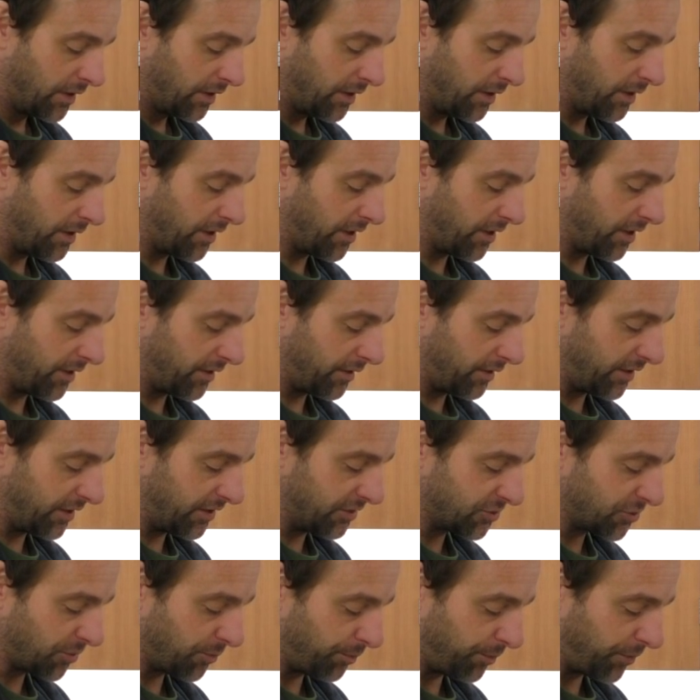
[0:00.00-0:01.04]
It
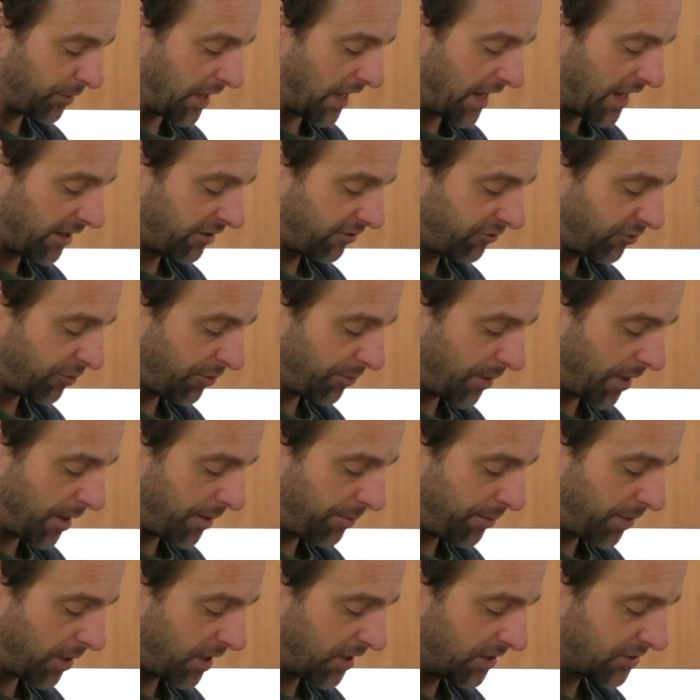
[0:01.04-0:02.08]
needs a black for my
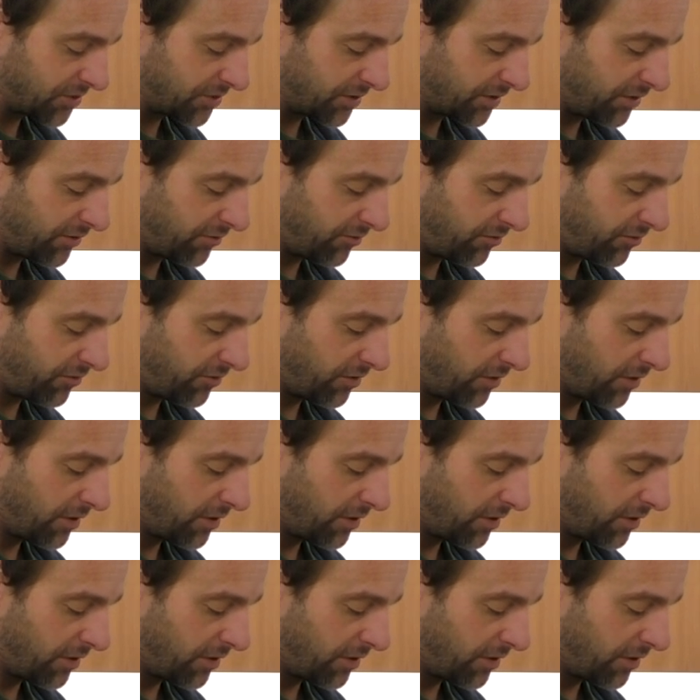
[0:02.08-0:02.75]
positive,